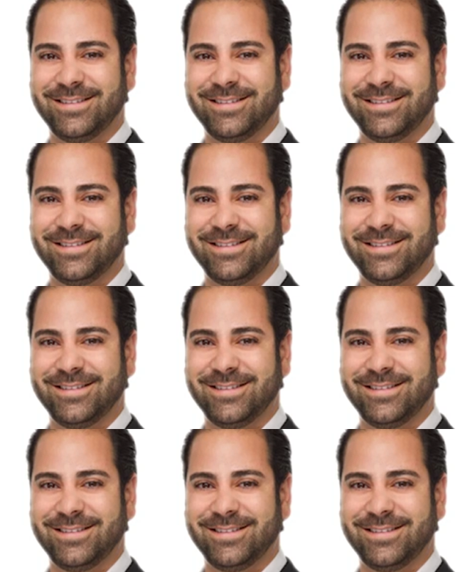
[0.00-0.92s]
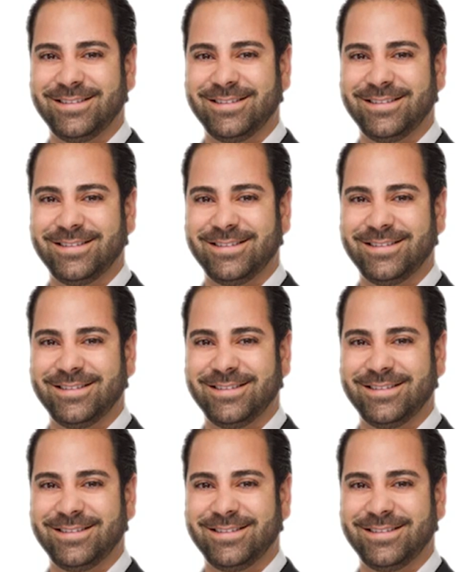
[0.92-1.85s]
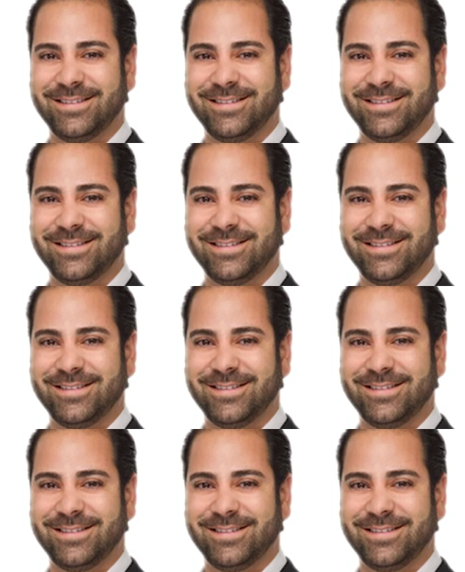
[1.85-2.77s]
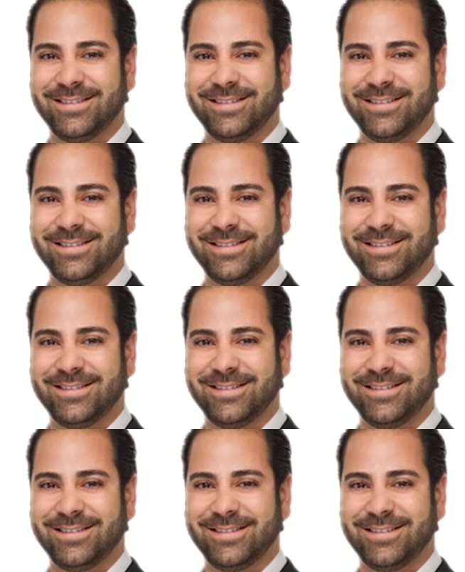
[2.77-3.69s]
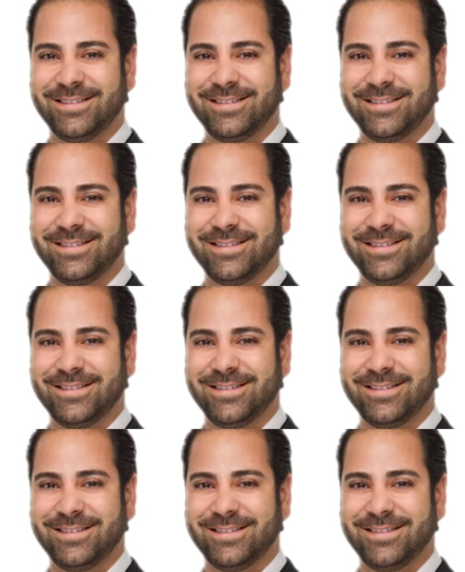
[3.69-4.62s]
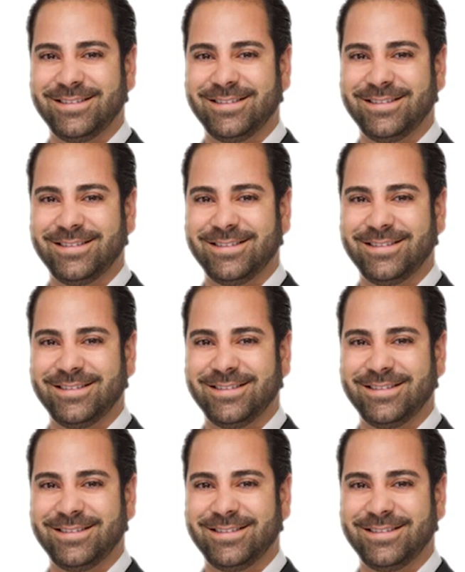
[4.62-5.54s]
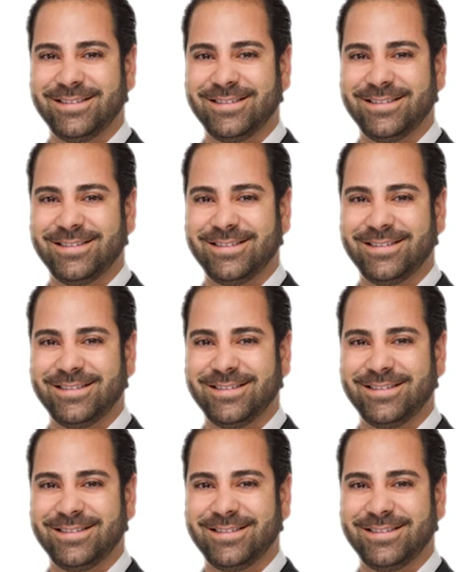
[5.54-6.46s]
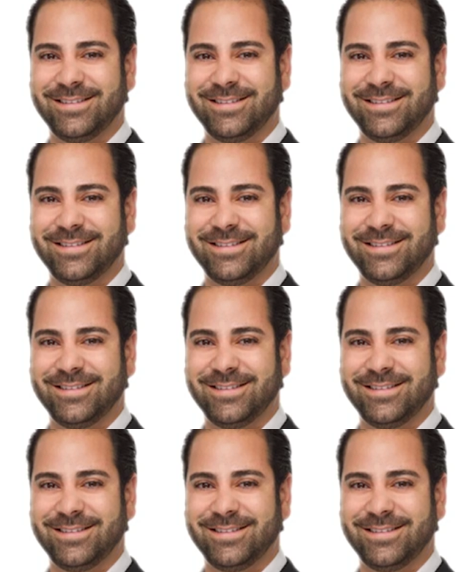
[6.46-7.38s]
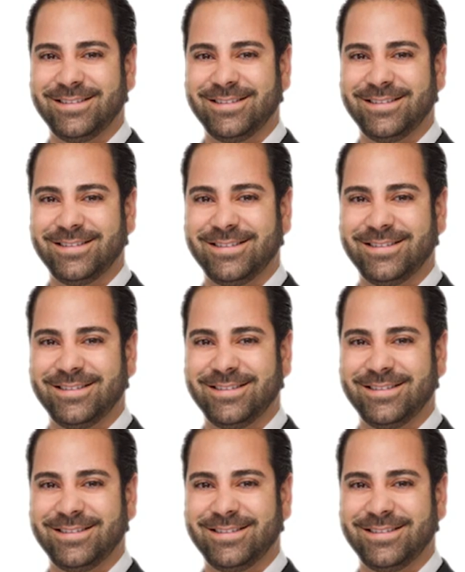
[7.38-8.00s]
(no lip movement)